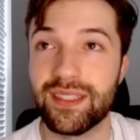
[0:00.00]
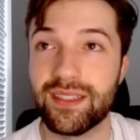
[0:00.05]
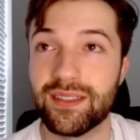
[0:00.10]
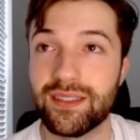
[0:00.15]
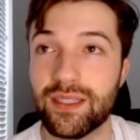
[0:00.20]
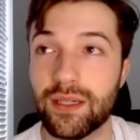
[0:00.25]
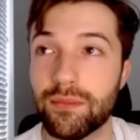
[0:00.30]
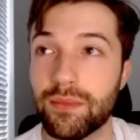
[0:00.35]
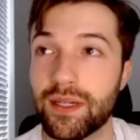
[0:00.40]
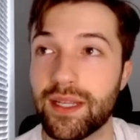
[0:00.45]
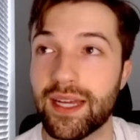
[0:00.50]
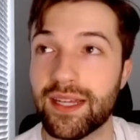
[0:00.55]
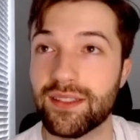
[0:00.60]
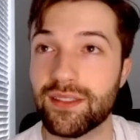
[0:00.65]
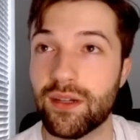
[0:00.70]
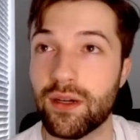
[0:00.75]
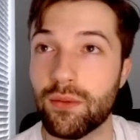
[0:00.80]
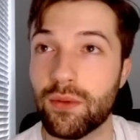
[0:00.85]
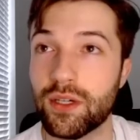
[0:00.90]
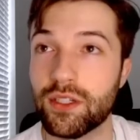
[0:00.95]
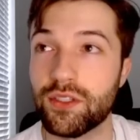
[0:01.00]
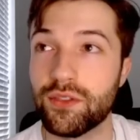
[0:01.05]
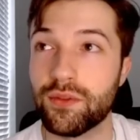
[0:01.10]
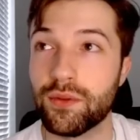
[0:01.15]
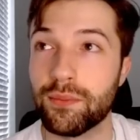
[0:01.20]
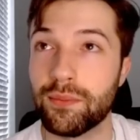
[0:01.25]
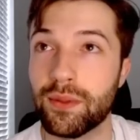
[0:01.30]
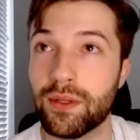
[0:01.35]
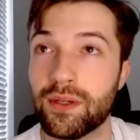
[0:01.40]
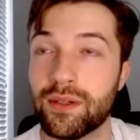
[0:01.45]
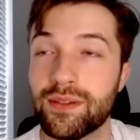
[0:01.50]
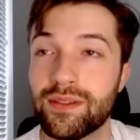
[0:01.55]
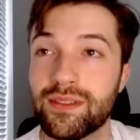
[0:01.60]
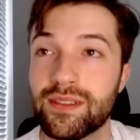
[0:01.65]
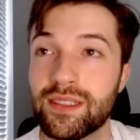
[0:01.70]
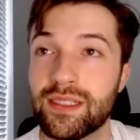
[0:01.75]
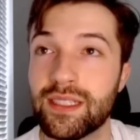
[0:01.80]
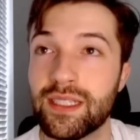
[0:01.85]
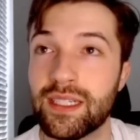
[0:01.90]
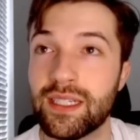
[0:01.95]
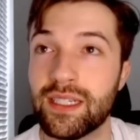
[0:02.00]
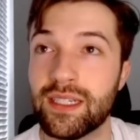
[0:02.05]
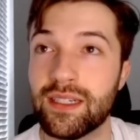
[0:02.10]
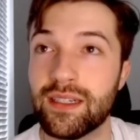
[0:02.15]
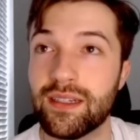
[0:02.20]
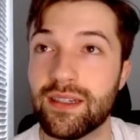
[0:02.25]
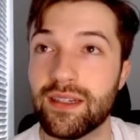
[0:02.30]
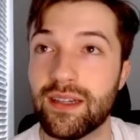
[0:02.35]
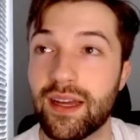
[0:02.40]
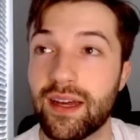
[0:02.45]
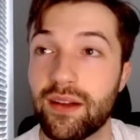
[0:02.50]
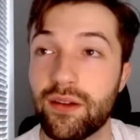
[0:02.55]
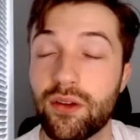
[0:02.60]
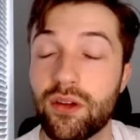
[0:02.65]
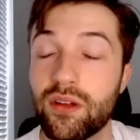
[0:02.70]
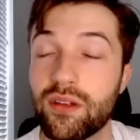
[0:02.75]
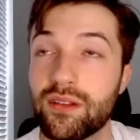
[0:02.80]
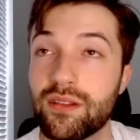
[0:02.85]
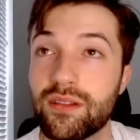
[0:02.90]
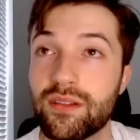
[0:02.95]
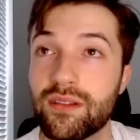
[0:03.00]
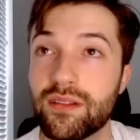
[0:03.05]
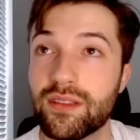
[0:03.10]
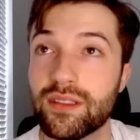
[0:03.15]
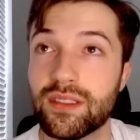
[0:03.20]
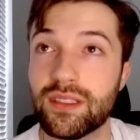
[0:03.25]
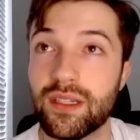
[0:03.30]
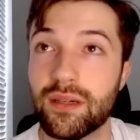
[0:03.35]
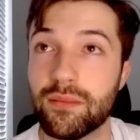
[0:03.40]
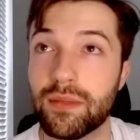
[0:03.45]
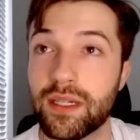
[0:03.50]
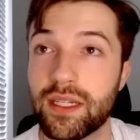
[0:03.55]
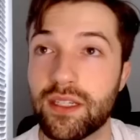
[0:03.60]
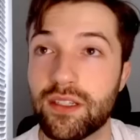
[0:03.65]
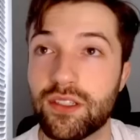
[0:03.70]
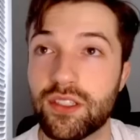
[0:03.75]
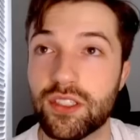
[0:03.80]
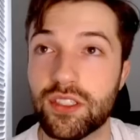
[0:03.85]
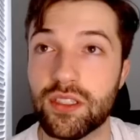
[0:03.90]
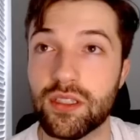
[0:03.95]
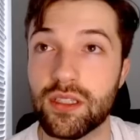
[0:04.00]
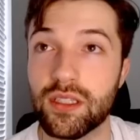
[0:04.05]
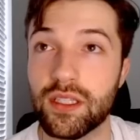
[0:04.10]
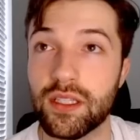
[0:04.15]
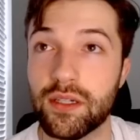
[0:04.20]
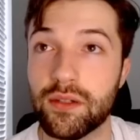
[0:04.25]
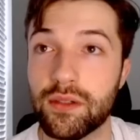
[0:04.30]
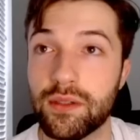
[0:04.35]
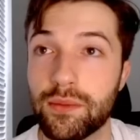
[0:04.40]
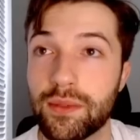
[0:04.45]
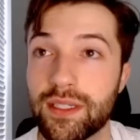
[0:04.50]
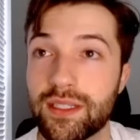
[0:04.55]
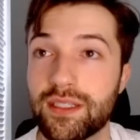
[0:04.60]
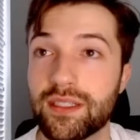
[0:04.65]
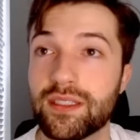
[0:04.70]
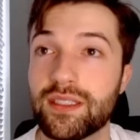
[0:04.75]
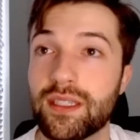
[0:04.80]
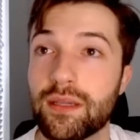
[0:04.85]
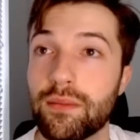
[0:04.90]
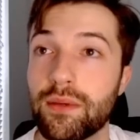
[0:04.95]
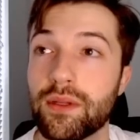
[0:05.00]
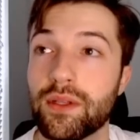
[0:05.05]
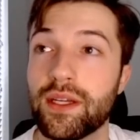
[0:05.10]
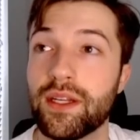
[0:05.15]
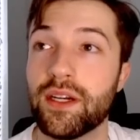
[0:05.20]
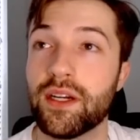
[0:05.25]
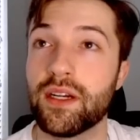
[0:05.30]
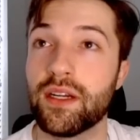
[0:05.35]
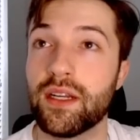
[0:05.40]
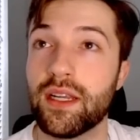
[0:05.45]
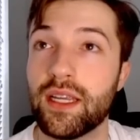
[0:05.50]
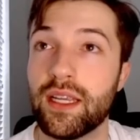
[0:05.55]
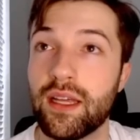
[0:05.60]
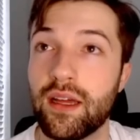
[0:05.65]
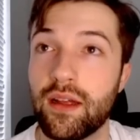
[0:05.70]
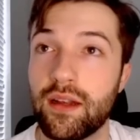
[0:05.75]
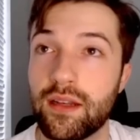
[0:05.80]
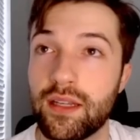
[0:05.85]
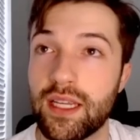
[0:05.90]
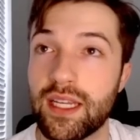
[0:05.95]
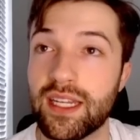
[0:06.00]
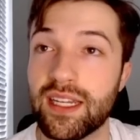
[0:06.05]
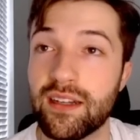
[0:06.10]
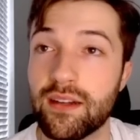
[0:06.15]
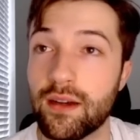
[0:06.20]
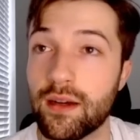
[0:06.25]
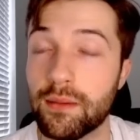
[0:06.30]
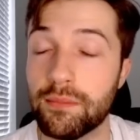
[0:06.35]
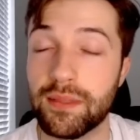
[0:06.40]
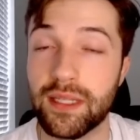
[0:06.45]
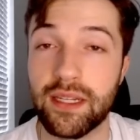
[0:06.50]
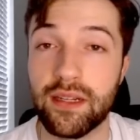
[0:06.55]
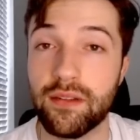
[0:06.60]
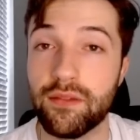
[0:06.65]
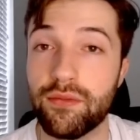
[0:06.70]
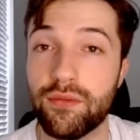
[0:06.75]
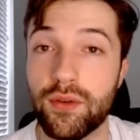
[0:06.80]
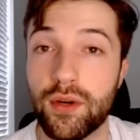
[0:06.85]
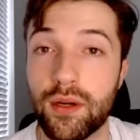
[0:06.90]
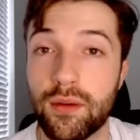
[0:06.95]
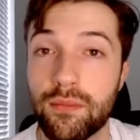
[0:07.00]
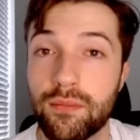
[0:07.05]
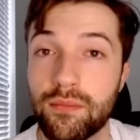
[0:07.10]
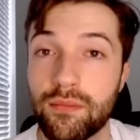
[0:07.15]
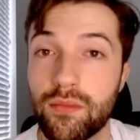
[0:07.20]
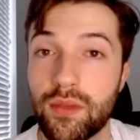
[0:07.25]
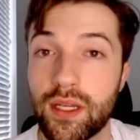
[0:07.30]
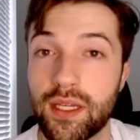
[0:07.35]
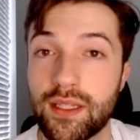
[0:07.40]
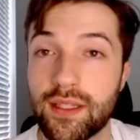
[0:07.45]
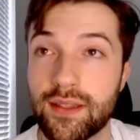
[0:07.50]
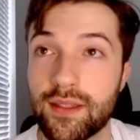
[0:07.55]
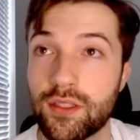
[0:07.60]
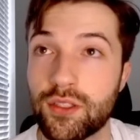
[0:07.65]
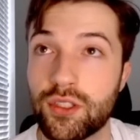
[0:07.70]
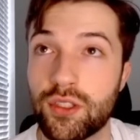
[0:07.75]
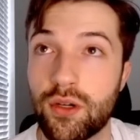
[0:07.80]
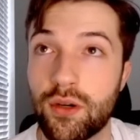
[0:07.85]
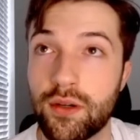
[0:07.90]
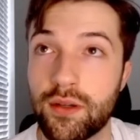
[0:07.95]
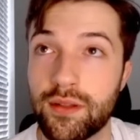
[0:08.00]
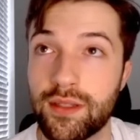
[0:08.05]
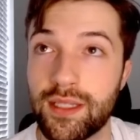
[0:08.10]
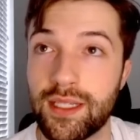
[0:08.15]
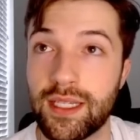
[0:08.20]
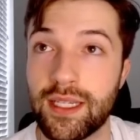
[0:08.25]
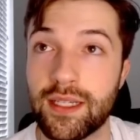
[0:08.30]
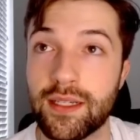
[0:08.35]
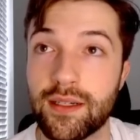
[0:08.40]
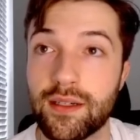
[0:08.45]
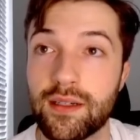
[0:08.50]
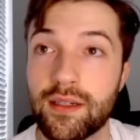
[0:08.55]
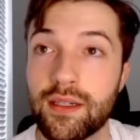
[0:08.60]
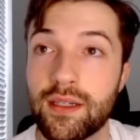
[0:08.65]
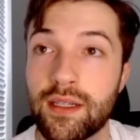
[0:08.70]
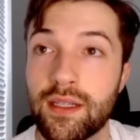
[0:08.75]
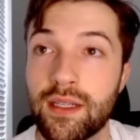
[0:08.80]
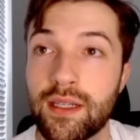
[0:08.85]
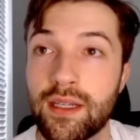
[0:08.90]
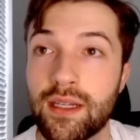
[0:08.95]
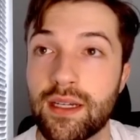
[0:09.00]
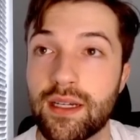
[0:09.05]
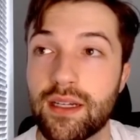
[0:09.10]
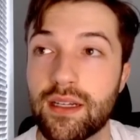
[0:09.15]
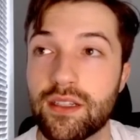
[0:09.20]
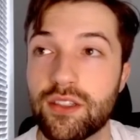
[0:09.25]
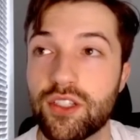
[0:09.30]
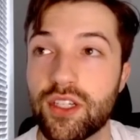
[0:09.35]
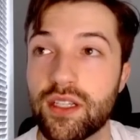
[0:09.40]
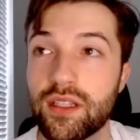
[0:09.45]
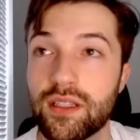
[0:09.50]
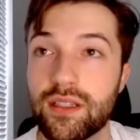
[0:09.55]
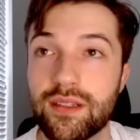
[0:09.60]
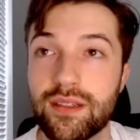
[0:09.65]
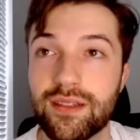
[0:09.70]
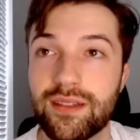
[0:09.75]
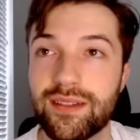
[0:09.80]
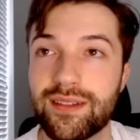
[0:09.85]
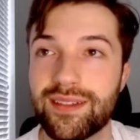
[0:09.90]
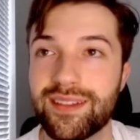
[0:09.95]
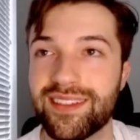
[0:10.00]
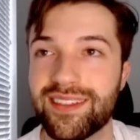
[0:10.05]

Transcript: somebody has not watched football at all. Somebody just literally went to a simulator, and he didn't update it from, like, the start of the year. Uh, Jalen,